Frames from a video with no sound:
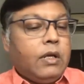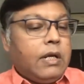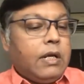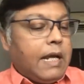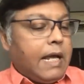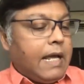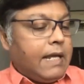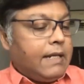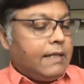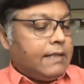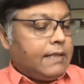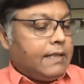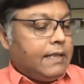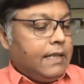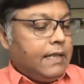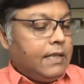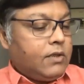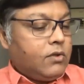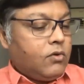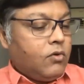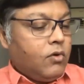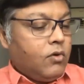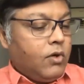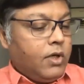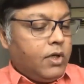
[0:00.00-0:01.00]
And she
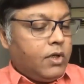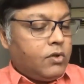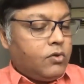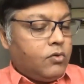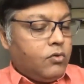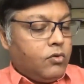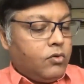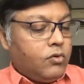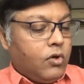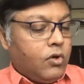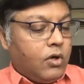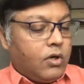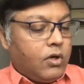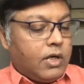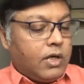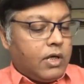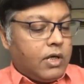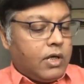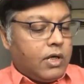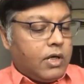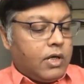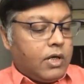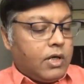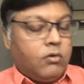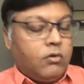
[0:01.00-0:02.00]
is going to talk
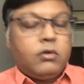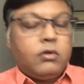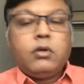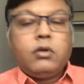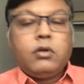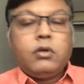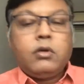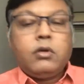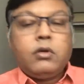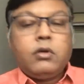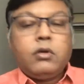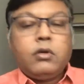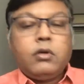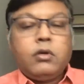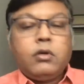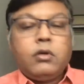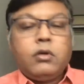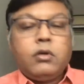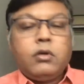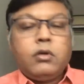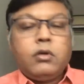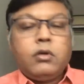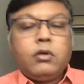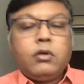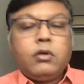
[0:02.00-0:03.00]
about
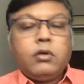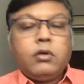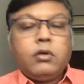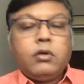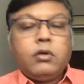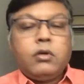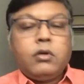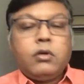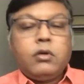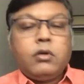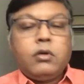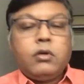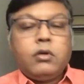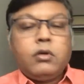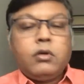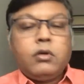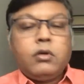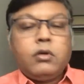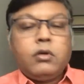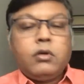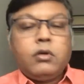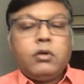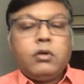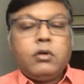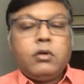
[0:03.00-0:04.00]
how we
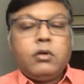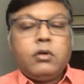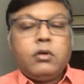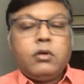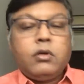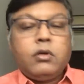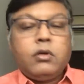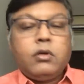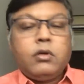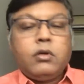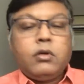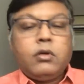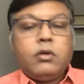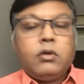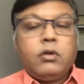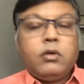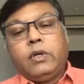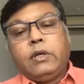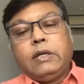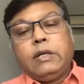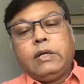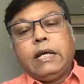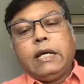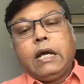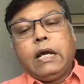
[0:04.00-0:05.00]
can the
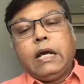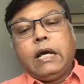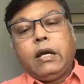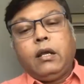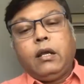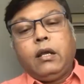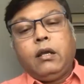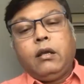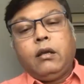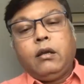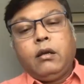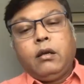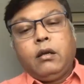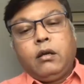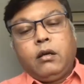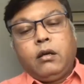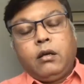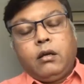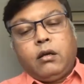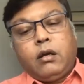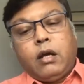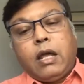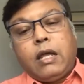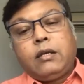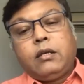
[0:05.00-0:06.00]
DRE
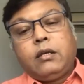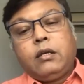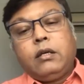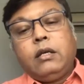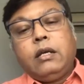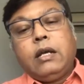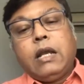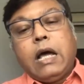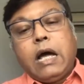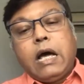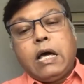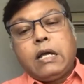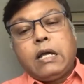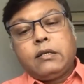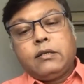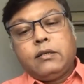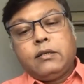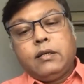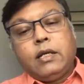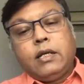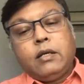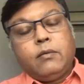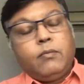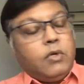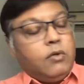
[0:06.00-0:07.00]
at a large
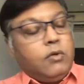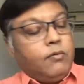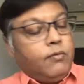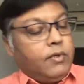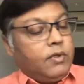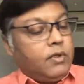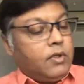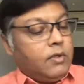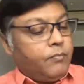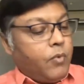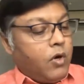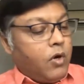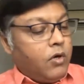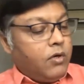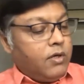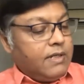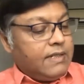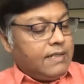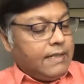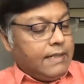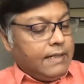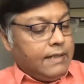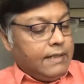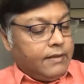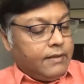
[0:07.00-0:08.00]
level with the
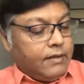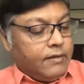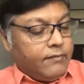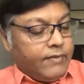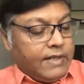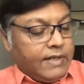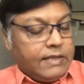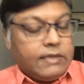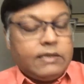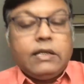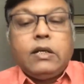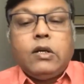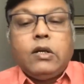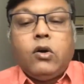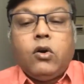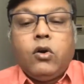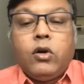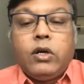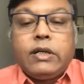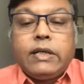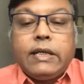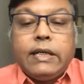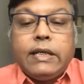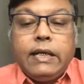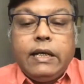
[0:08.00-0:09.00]
policy intervention
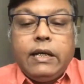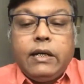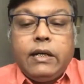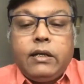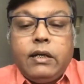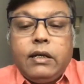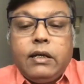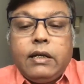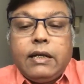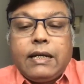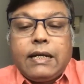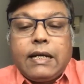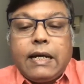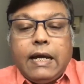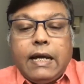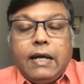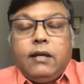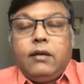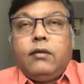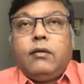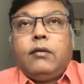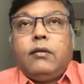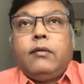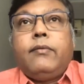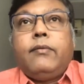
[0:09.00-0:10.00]
or creating a
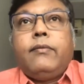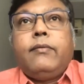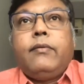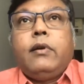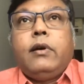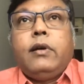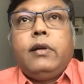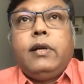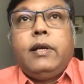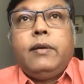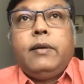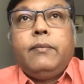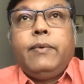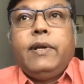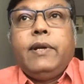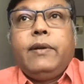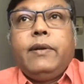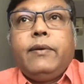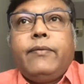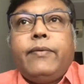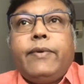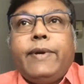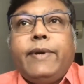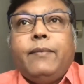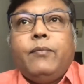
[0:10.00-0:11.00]
kind of enabling
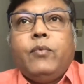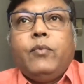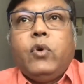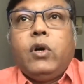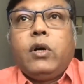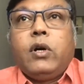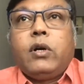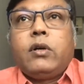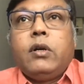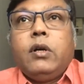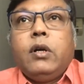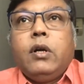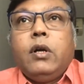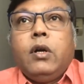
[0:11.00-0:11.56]
framework